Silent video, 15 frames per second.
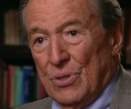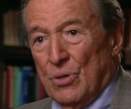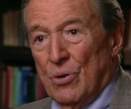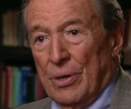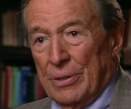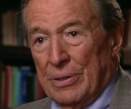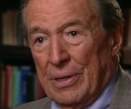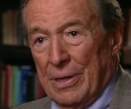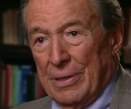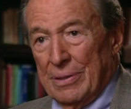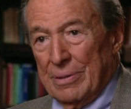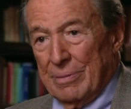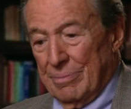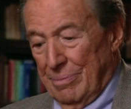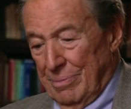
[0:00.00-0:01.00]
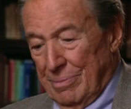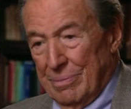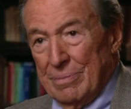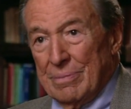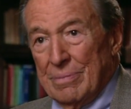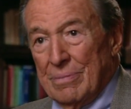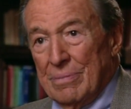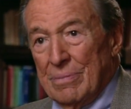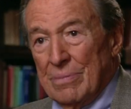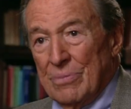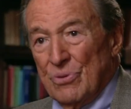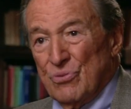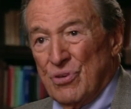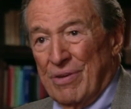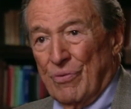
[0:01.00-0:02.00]
Cronkite,
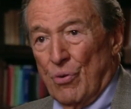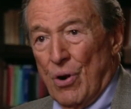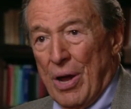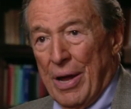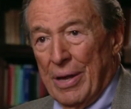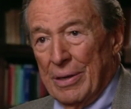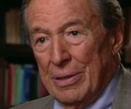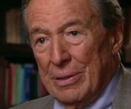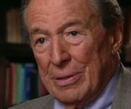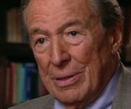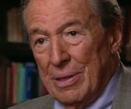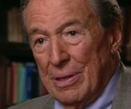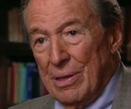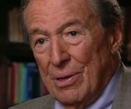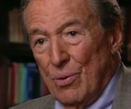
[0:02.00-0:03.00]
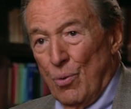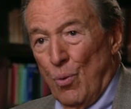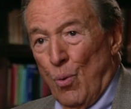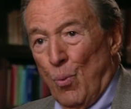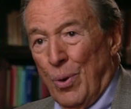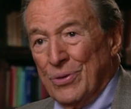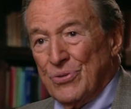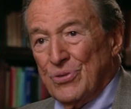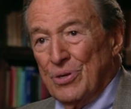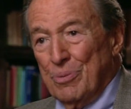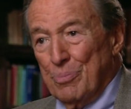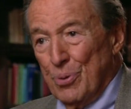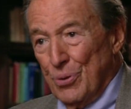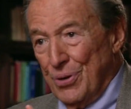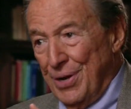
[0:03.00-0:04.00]
Severin, right.
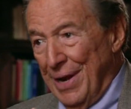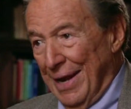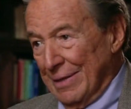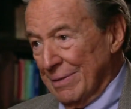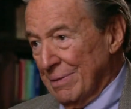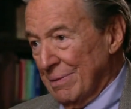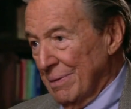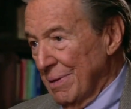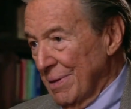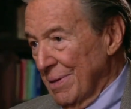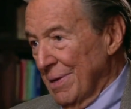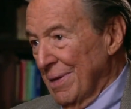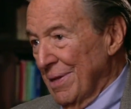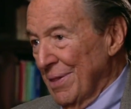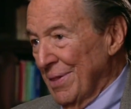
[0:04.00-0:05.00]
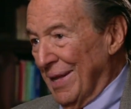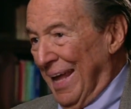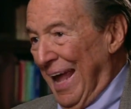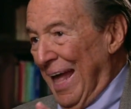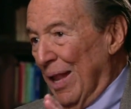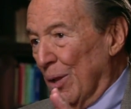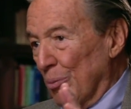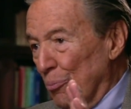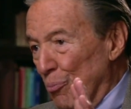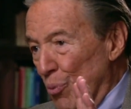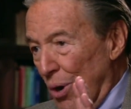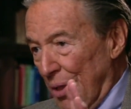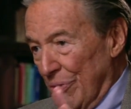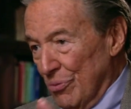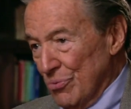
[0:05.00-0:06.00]
Winston Burdett, the Cal
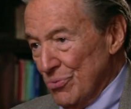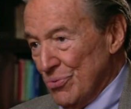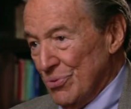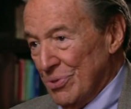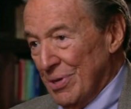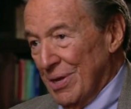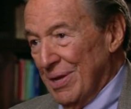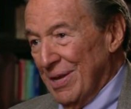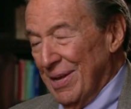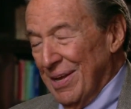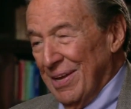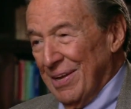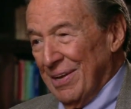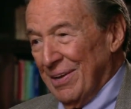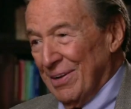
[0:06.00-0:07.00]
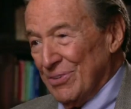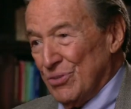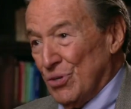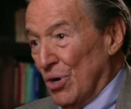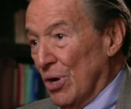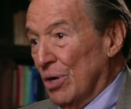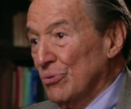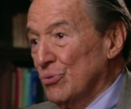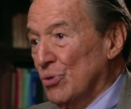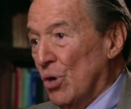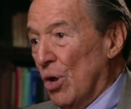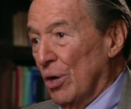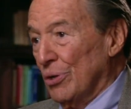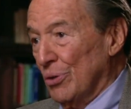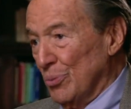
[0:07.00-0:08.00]
brothers, Charles
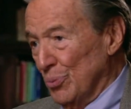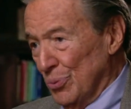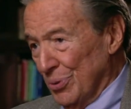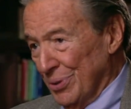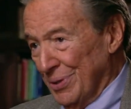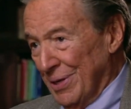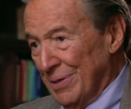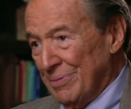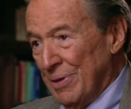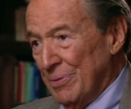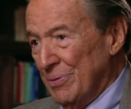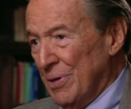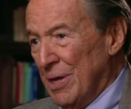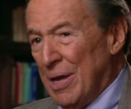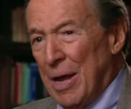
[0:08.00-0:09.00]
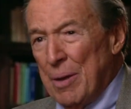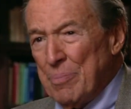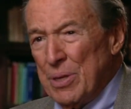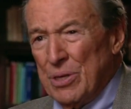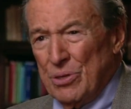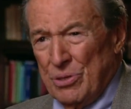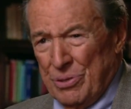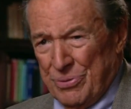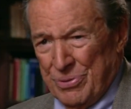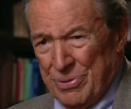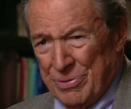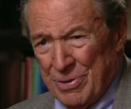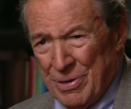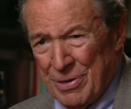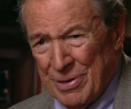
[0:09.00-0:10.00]
Collingwood. I mean,
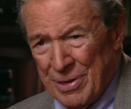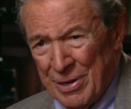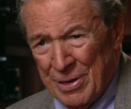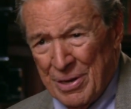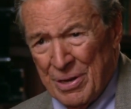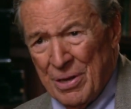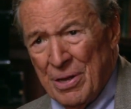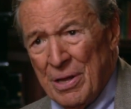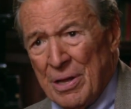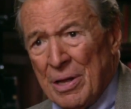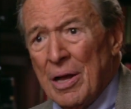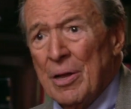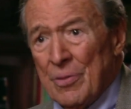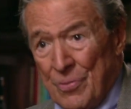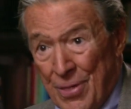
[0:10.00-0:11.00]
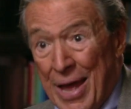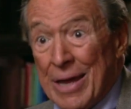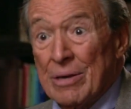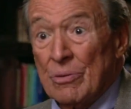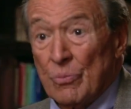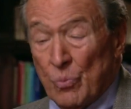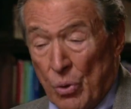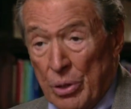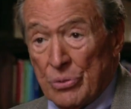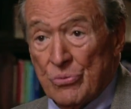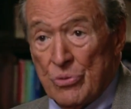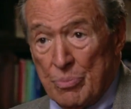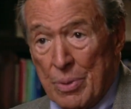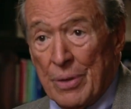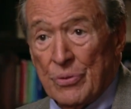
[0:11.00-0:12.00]
right. That was
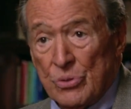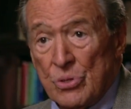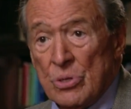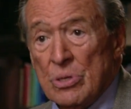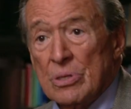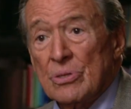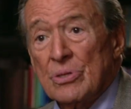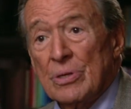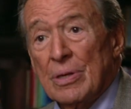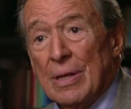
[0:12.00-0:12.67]
the Mother Church.